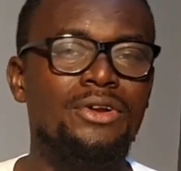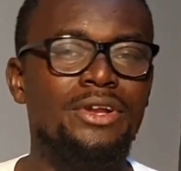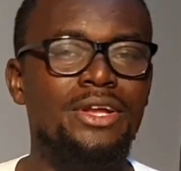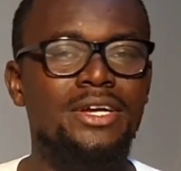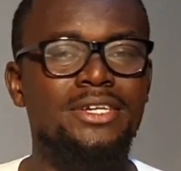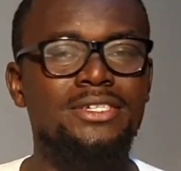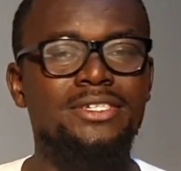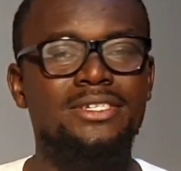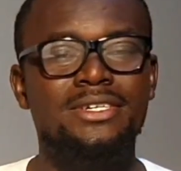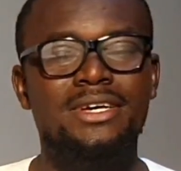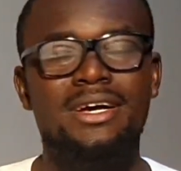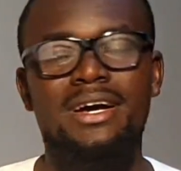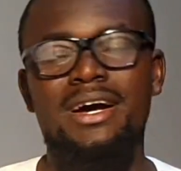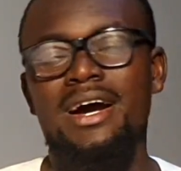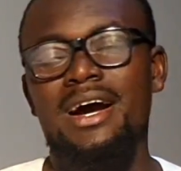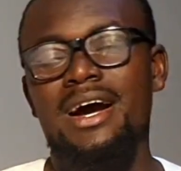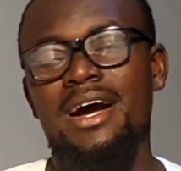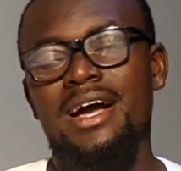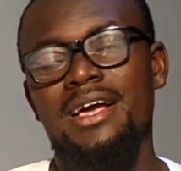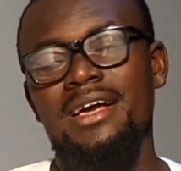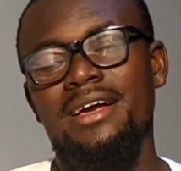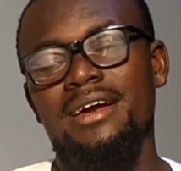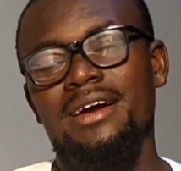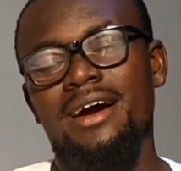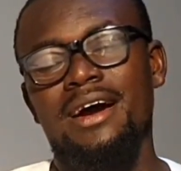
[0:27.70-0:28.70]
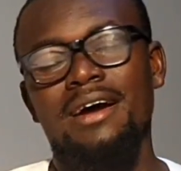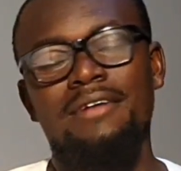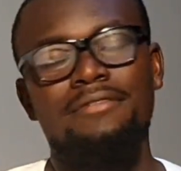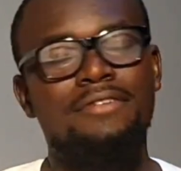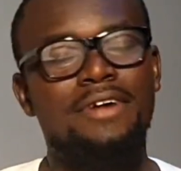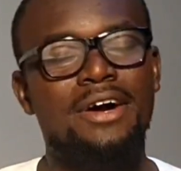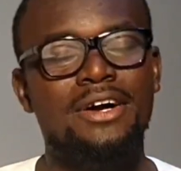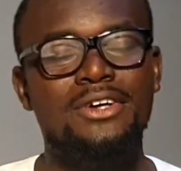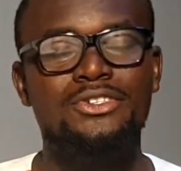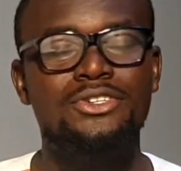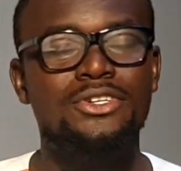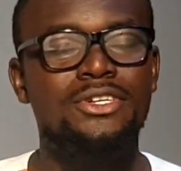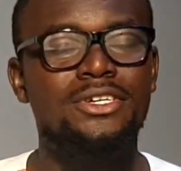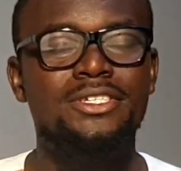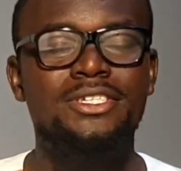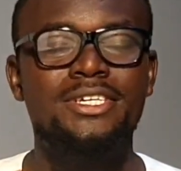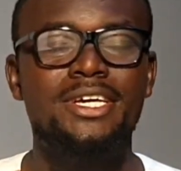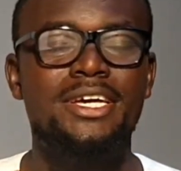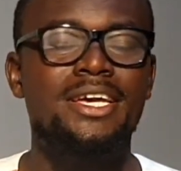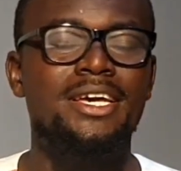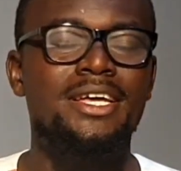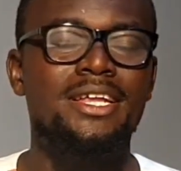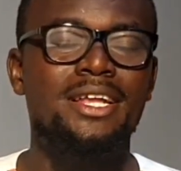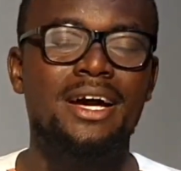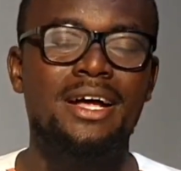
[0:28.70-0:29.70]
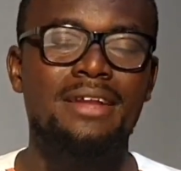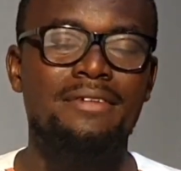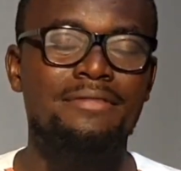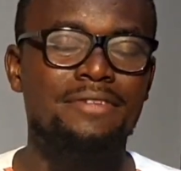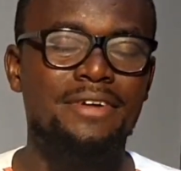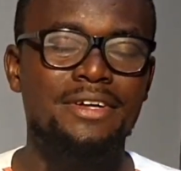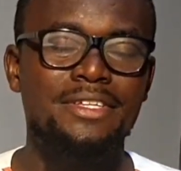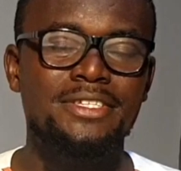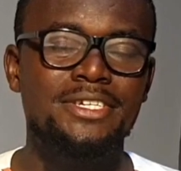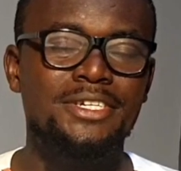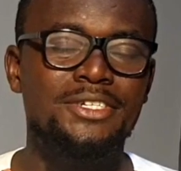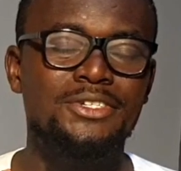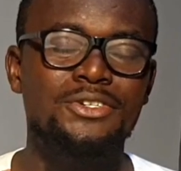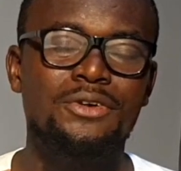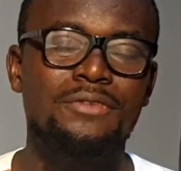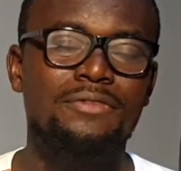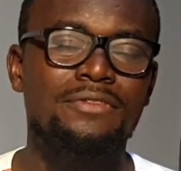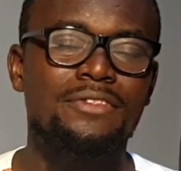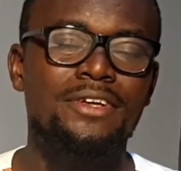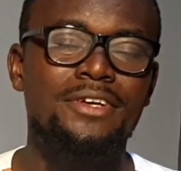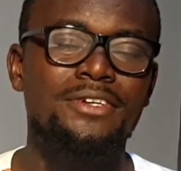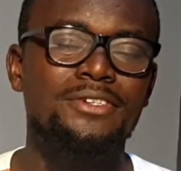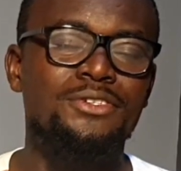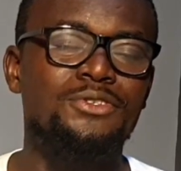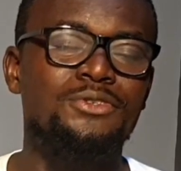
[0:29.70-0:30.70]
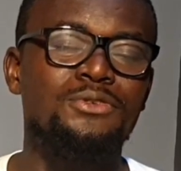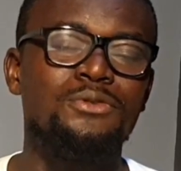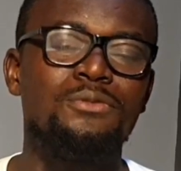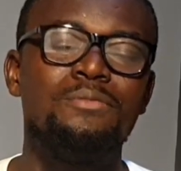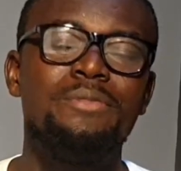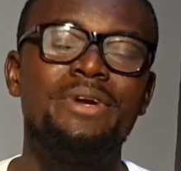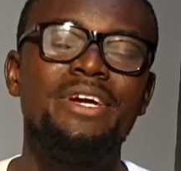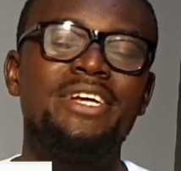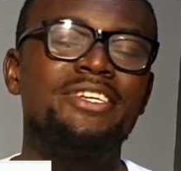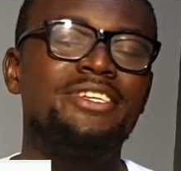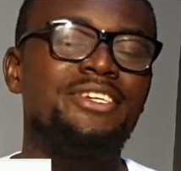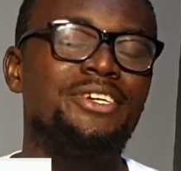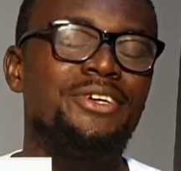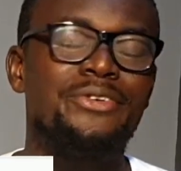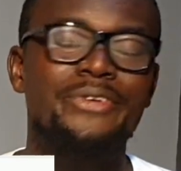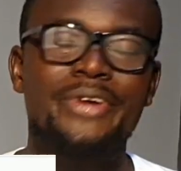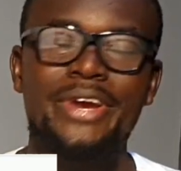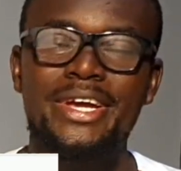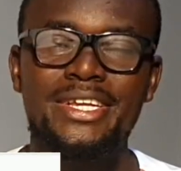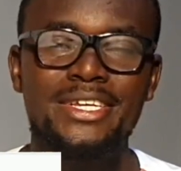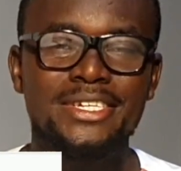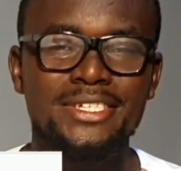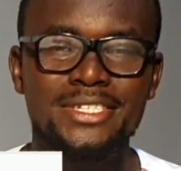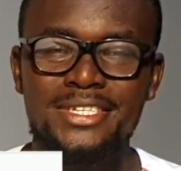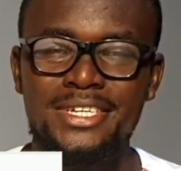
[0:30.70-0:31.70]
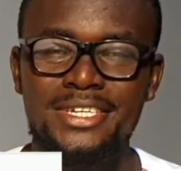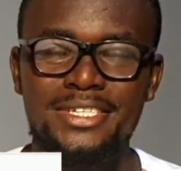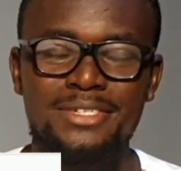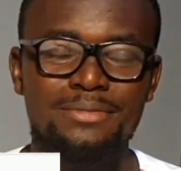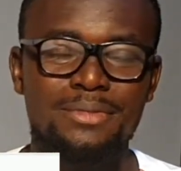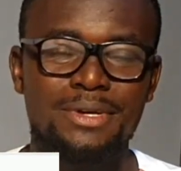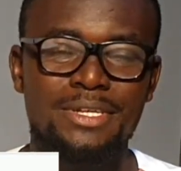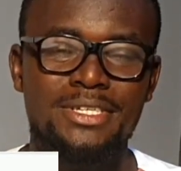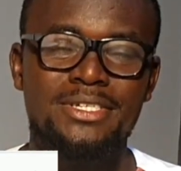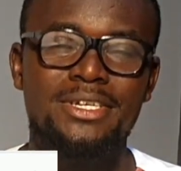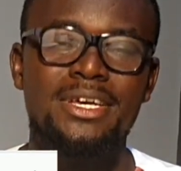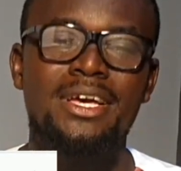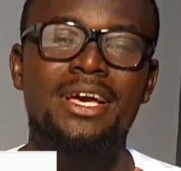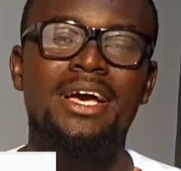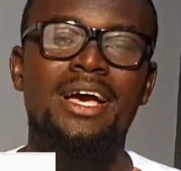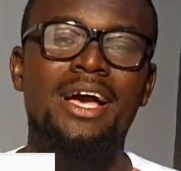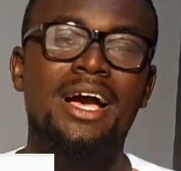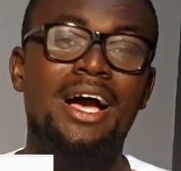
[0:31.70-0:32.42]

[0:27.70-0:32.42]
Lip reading: others I have actually taken advantage of this to make degrading statements.